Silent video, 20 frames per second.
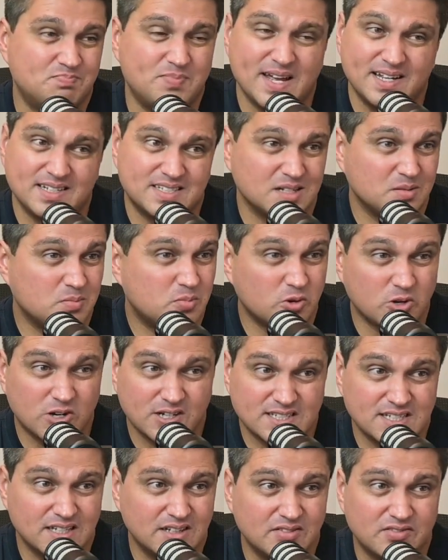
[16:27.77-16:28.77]
basic
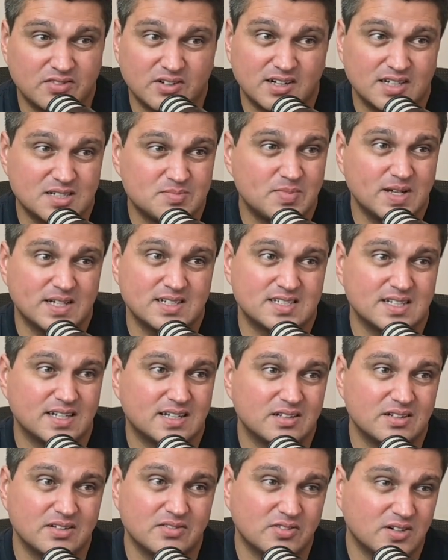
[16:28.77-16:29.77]
pricing advice, basic
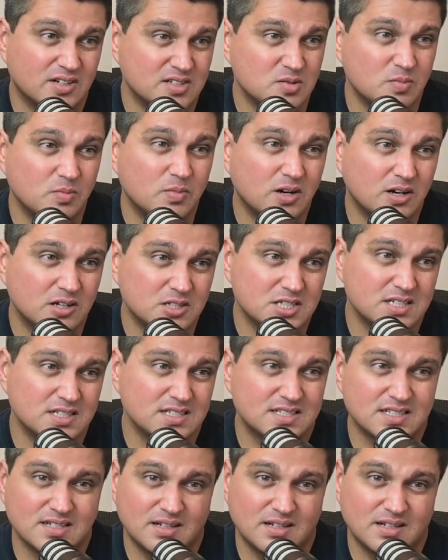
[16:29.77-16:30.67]
advice on margins.